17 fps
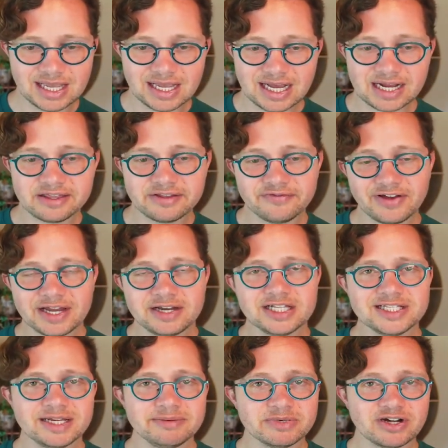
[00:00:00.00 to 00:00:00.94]
And the
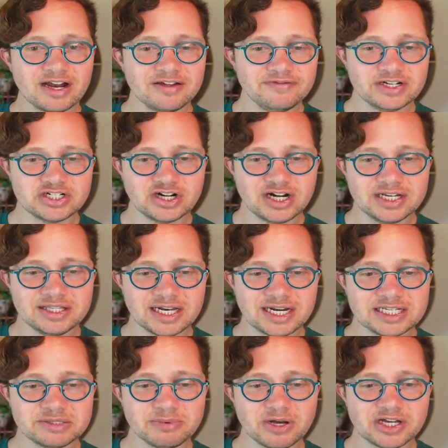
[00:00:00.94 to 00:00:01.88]
final demographic trend that
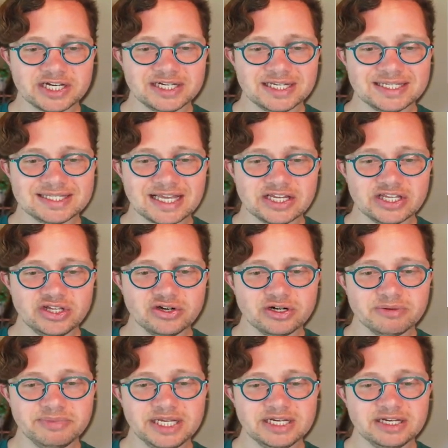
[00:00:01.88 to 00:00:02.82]
I spotted is that
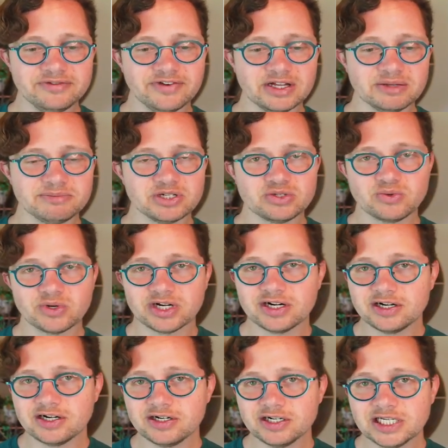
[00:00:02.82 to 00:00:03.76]
European developers were
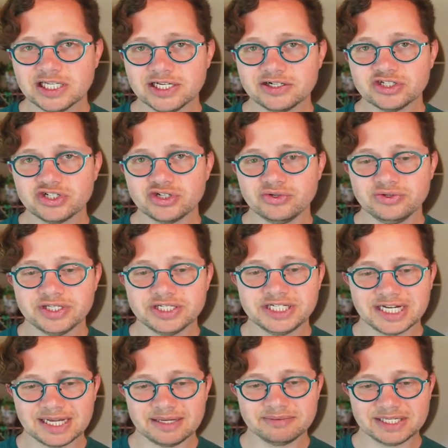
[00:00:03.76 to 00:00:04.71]
earlier to the
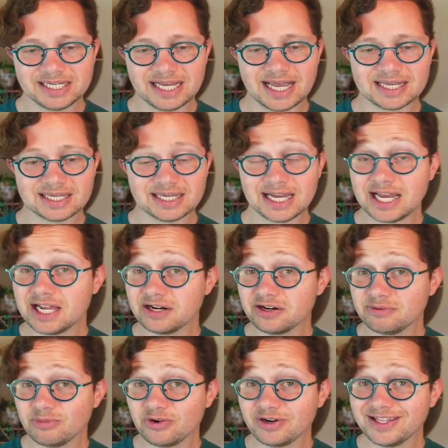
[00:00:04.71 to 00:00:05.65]
Jamstack and
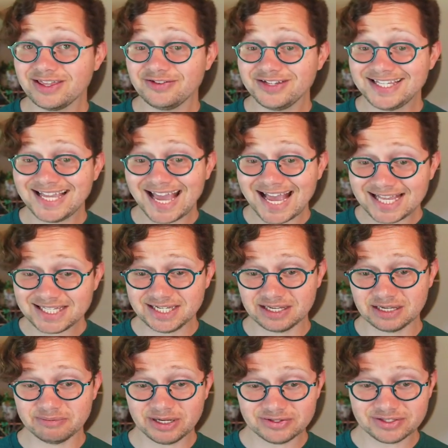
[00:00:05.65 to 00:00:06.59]
are more
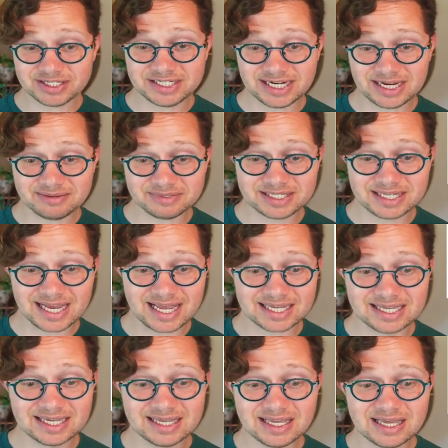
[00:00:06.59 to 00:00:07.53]
enthusiastic about the
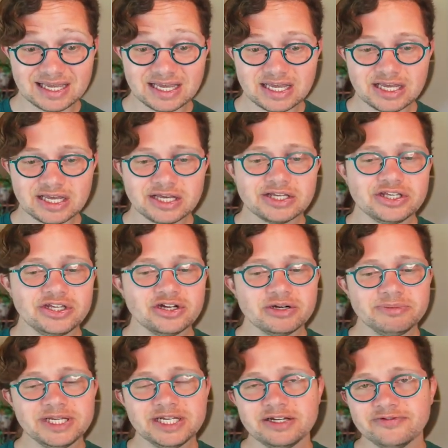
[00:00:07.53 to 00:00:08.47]
Jamstack.
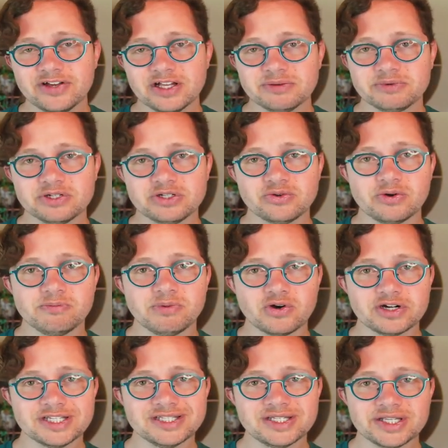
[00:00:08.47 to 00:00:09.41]
European developers
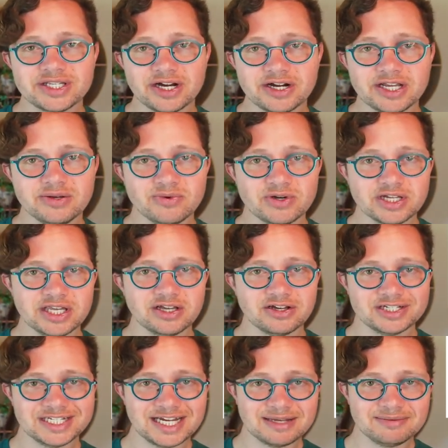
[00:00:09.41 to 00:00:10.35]
reported starting working
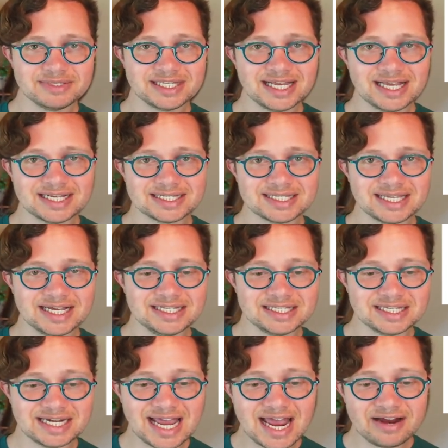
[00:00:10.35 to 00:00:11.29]
on Jamstack
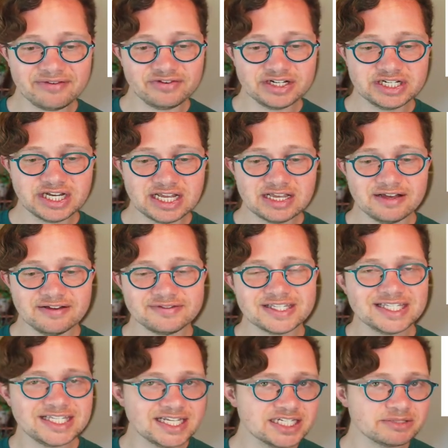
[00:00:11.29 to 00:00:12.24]
sites an average of
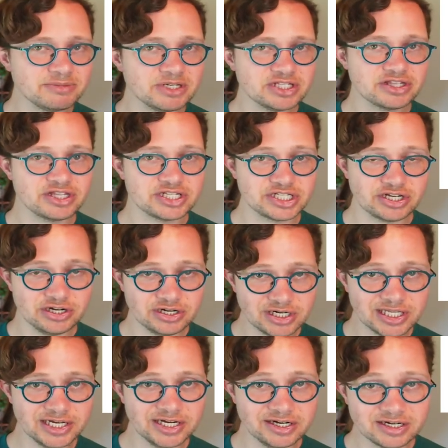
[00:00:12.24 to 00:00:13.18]
6 months
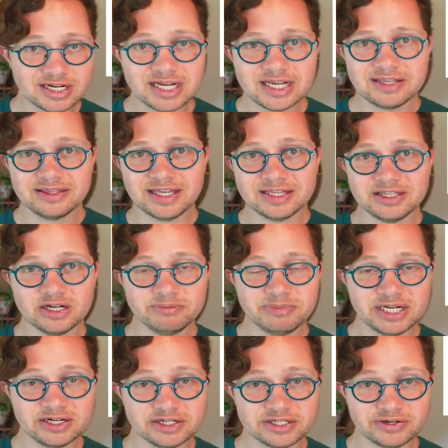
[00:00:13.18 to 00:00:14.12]
earlier than their
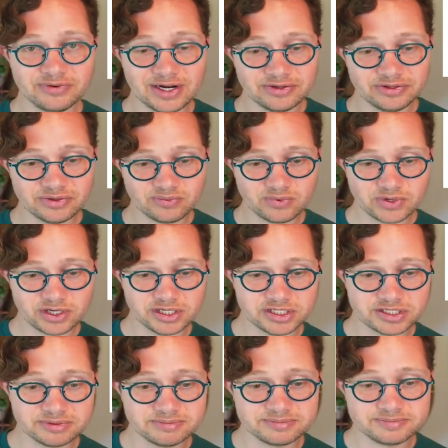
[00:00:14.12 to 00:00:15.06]
peers around the world.